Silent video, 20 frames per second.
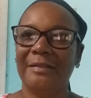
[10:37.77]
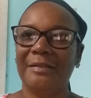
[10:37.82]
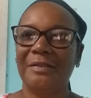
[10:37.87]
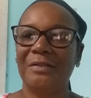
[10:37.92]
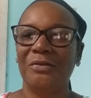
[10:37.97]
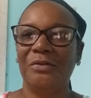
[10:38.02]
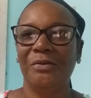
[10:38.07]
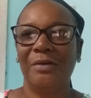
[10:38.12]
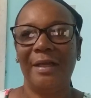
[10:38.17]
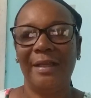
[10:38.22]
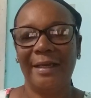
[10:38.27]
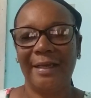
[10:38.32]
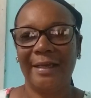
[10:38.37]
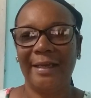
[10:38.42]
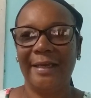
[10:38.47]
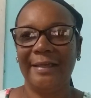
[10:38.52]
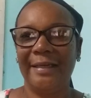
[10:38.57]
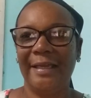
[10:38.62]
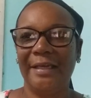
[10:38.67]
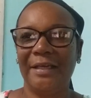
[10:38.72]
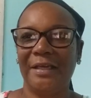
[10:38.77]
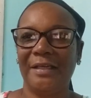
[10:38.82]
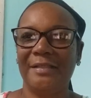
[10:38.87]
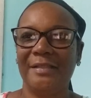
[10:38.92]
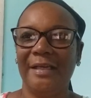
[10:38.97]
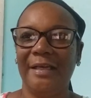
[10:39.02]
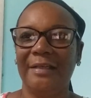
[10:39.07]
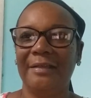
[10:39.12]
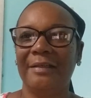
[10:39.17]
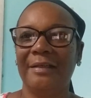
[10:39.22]
So again, like I
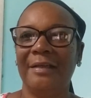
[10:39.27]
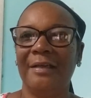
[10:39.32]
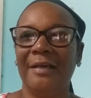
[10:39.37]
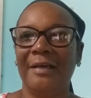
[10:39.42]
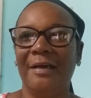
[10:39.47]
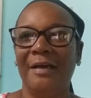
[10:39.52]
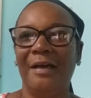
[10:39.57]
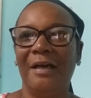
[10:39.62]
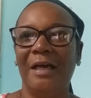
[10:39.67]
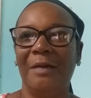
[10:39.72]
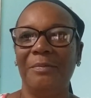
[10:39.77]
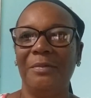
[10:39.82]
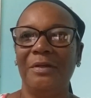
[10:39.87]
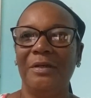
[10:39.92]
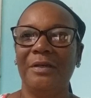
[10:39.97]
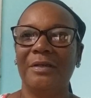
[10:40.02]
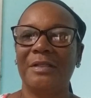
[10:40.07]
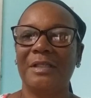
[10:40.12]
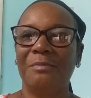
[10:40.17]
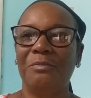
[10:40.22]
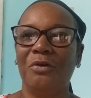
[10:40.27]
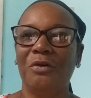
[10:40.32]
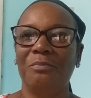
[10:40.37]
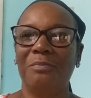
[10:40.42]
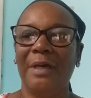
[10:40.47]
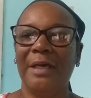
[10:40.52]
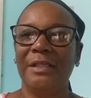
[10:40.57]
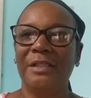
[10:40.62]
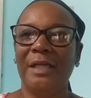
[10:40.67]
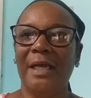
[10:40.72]
said, you can support
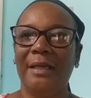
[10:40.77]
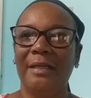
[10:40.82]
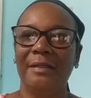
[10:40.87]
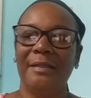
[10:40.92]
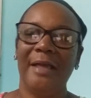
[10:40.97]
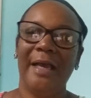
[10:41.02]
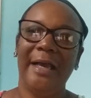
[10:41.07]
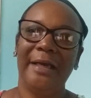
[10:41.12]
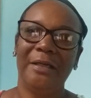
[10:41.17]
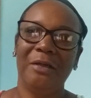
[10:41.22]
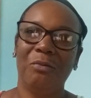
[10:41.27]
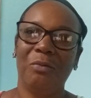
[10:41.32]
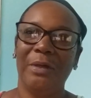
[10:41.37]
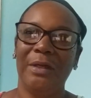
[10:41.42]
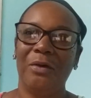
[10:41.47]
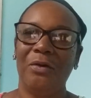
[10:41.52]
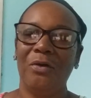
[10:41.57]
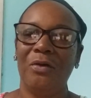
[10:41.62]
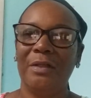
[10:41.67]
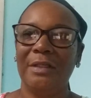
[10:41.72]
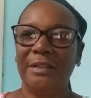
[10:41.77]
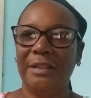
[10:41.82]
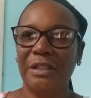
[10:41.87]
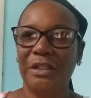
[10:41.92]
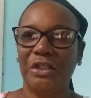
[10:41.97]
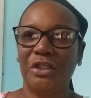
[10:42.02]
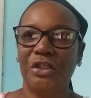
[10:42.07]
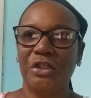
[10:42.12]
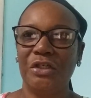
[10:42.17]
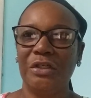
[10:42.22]
my channel either way, or a
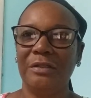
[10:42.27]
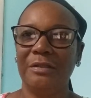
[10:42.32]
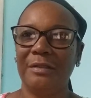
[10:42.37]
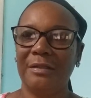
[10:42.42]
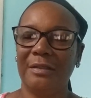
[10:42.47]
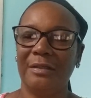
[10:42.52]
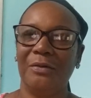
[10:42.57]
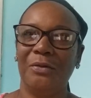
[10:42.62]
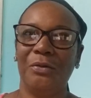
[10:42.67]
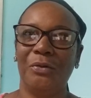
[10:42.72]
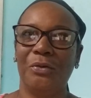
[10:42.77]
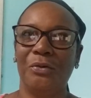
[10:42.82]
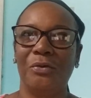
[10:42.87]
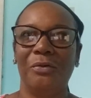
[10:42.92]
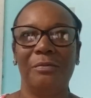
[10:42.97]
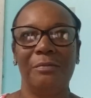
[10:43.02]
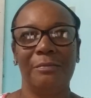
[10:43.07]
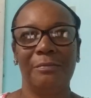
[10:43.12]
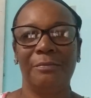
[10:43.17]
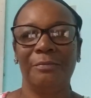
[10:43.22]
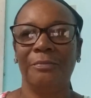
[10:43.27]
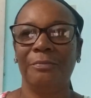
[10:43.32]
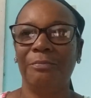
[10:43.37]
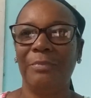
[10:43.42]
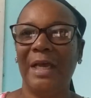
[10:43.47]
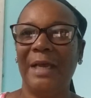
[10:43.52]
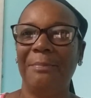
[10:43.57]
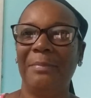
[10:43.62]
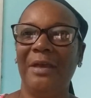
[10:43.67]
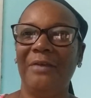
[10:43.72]
t-shirt, or
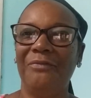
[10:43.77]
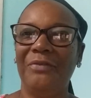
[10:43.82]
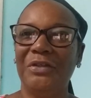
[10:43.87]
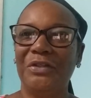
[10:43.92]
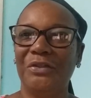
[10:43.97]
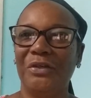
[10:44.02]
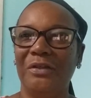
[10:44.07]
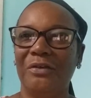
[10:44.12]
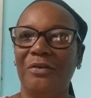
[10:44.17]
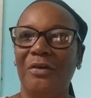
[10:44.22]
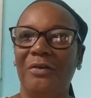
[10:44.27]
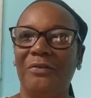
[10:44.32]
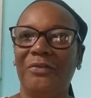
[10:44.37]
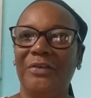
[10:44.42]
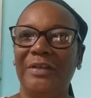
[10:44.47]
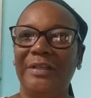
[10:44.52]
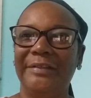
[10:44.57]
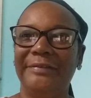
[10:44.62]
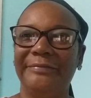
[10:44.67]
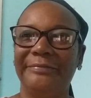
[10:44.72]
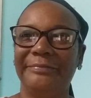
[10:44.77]
buy me a virtual coffee.